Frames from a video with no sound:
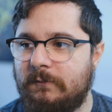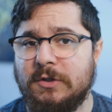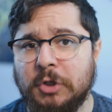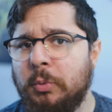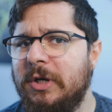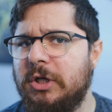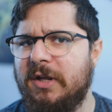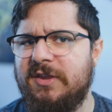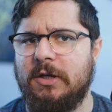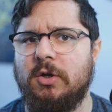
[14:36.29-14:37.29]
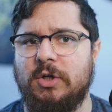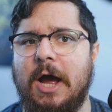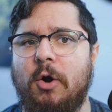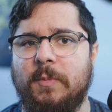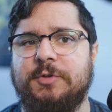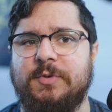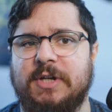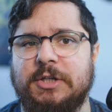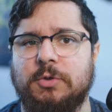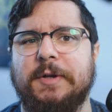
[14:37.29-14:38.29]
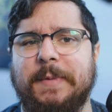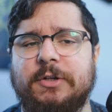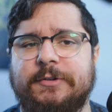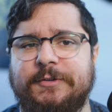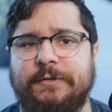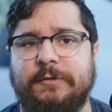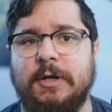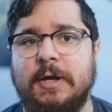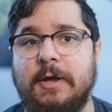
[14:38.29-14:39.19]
So you really got to think on how much precise you want to make a server.